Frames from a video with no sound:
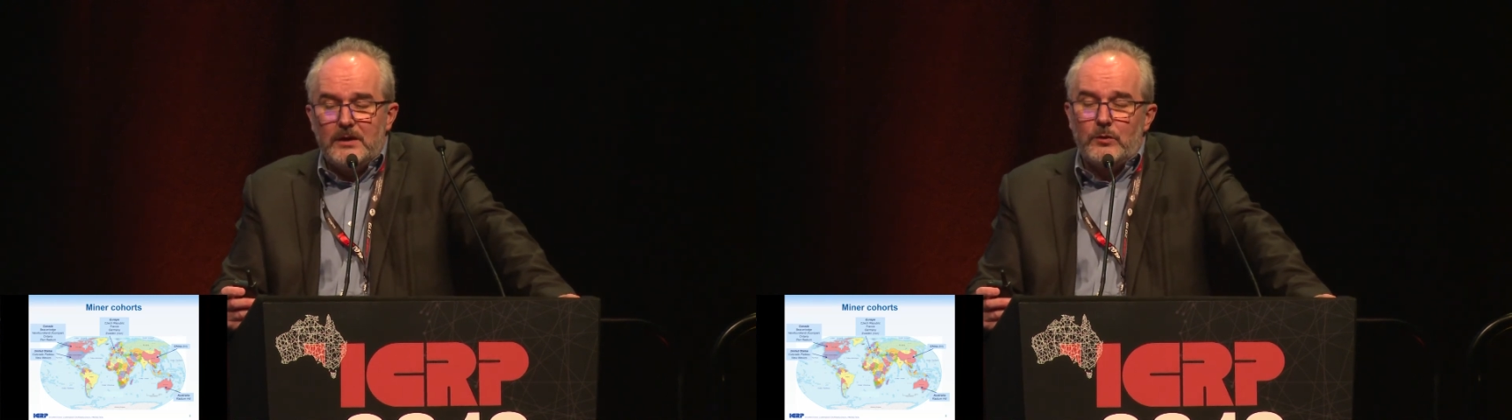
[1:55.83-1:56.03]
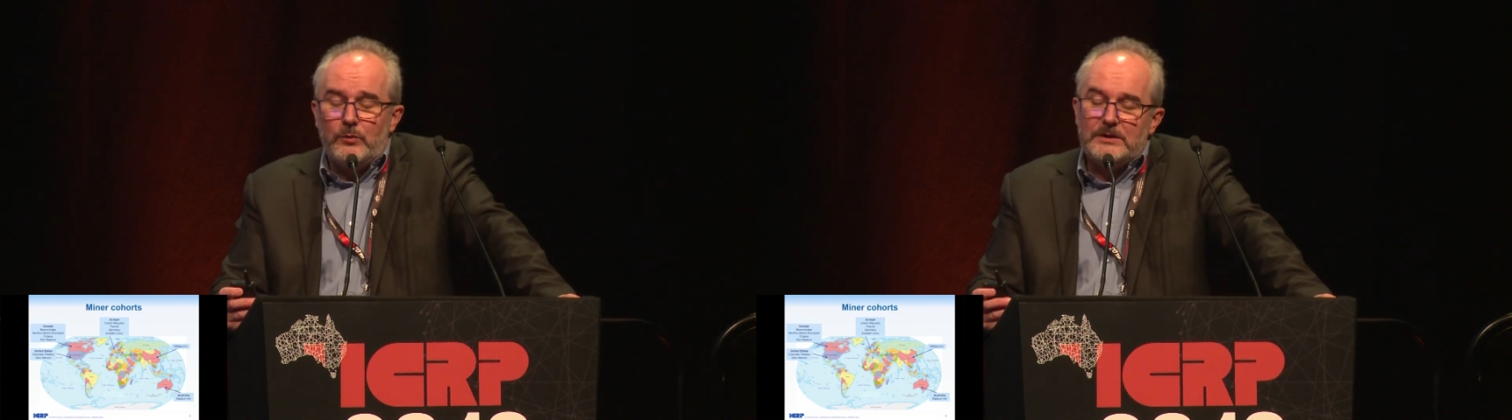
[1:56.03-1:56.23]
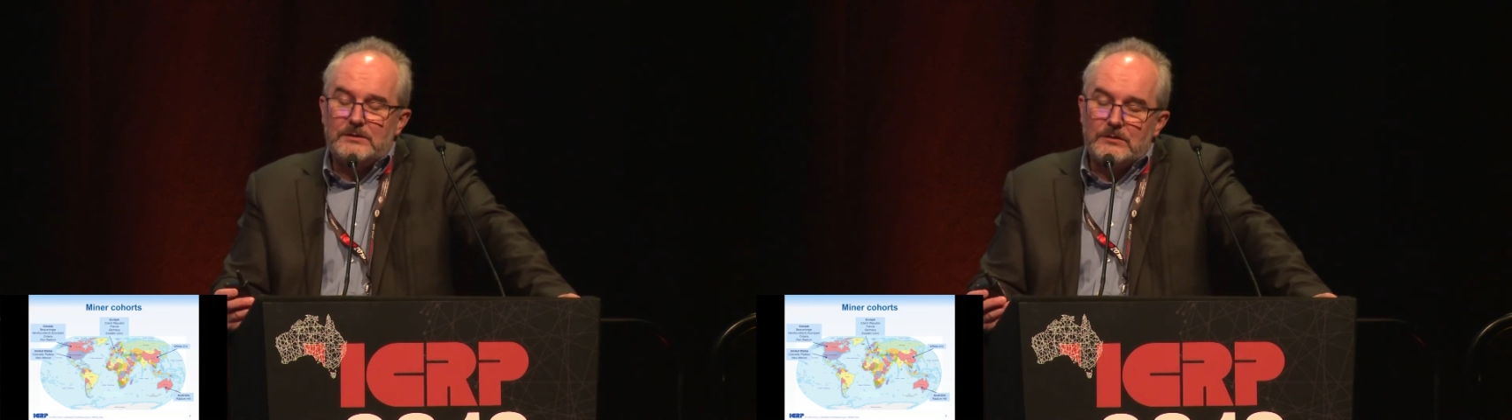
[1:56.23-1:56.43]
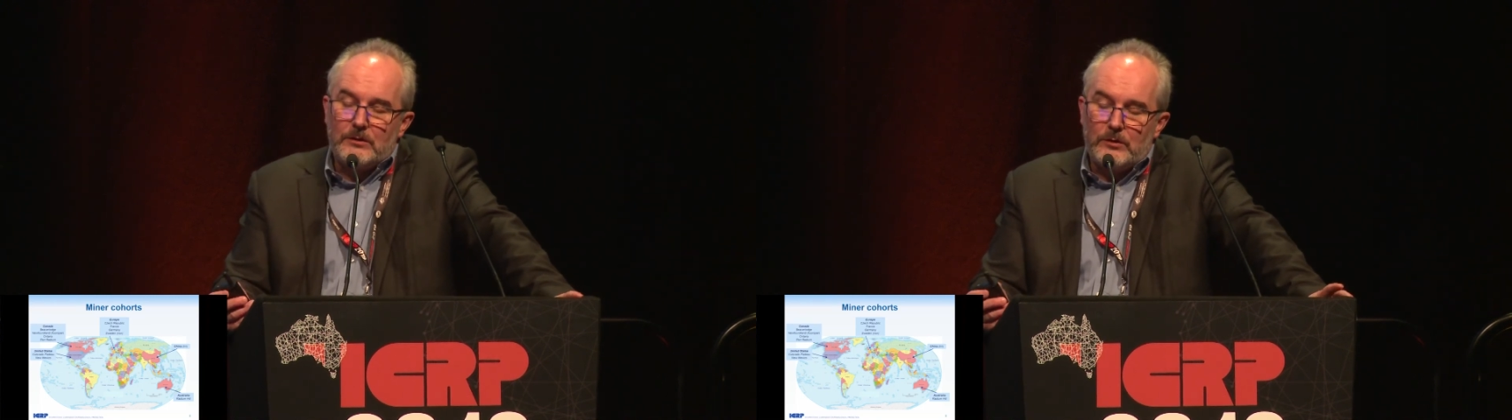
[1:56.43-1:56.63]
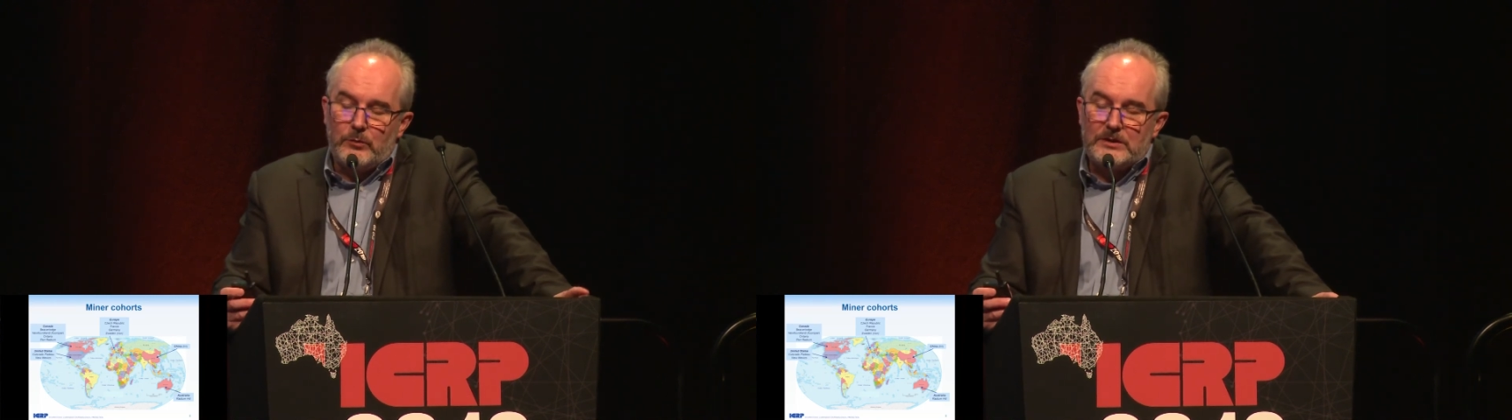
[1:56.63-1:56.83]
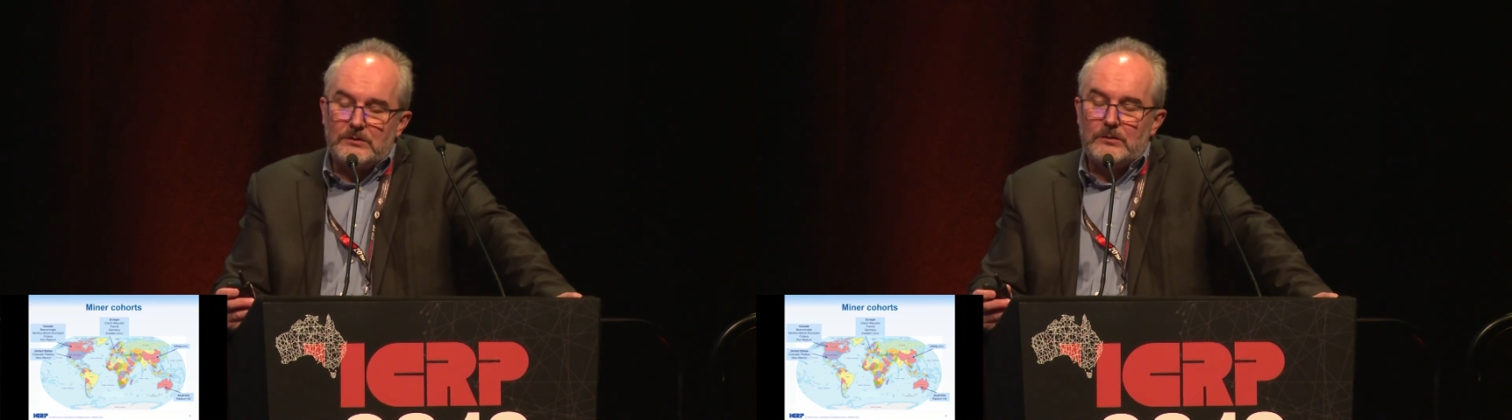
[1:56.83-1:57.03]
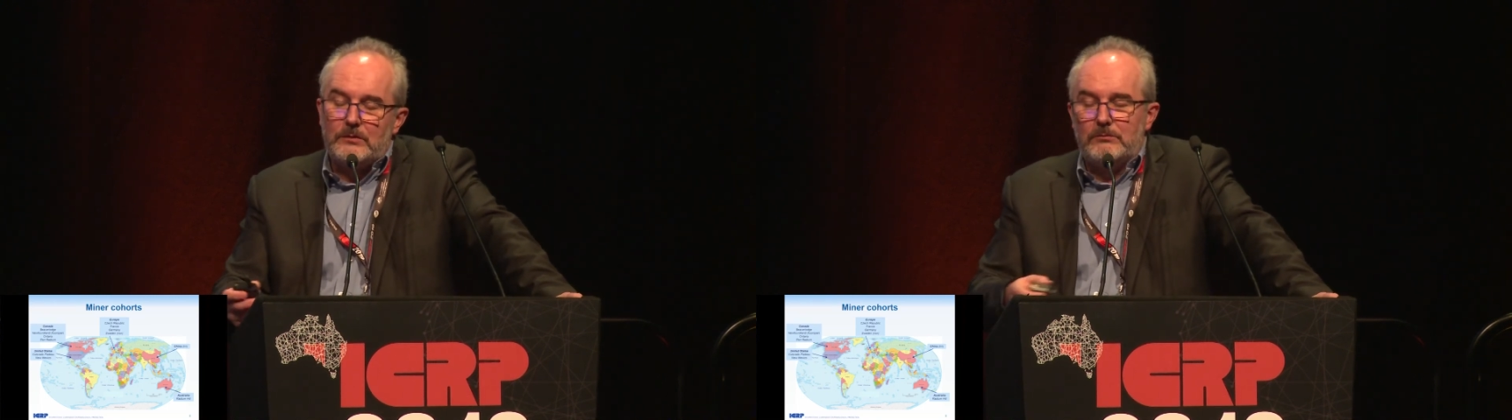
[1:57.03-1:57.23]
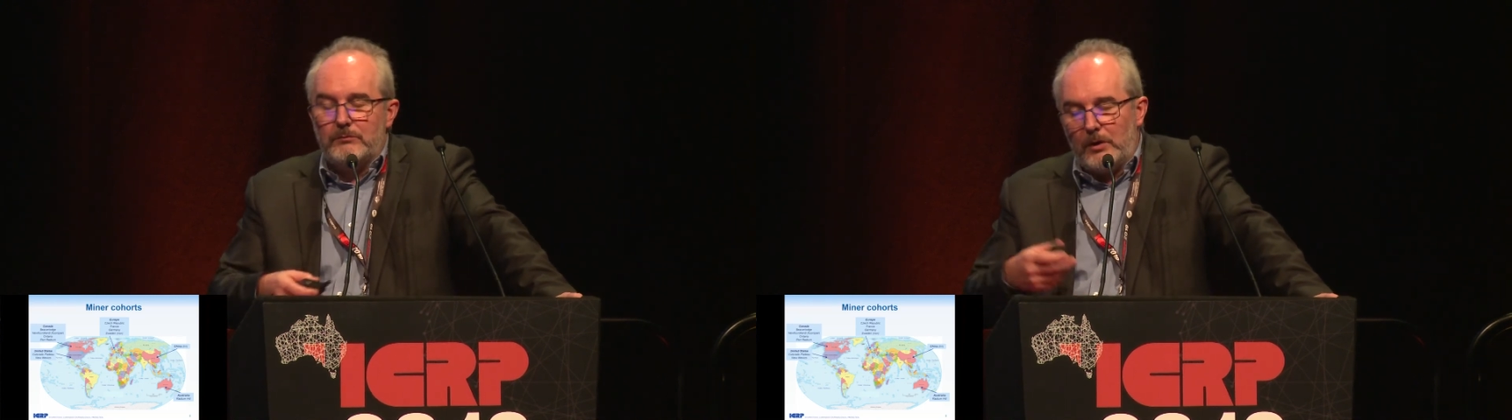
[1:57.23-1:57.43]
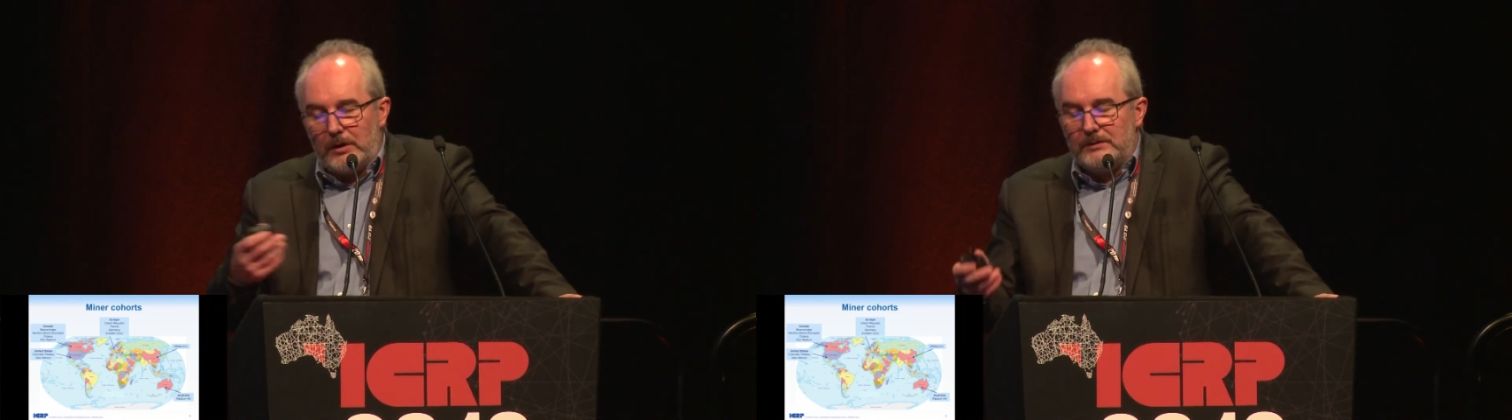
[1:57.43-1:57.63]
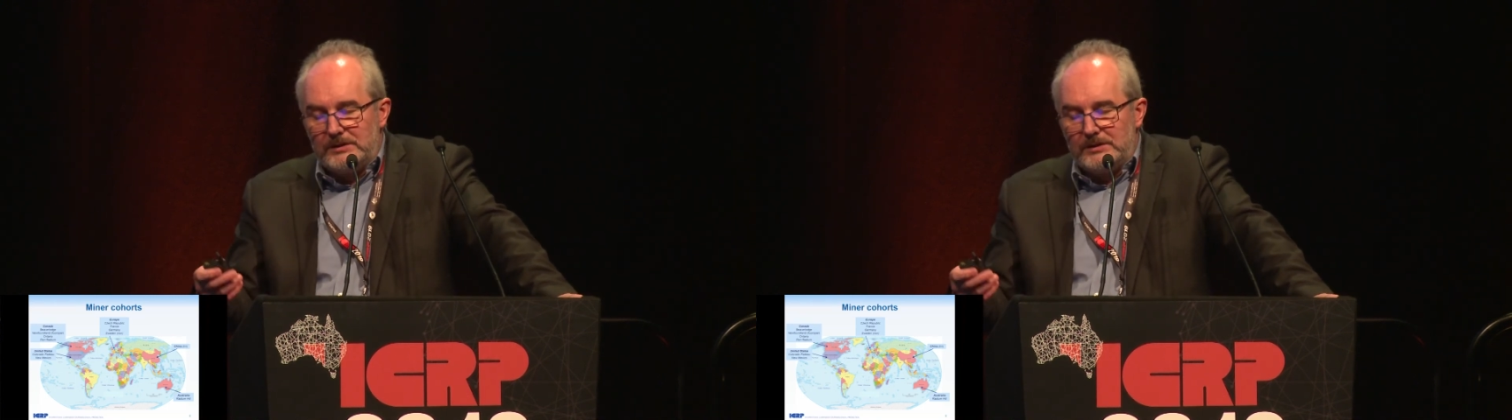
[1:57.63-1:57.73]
with well,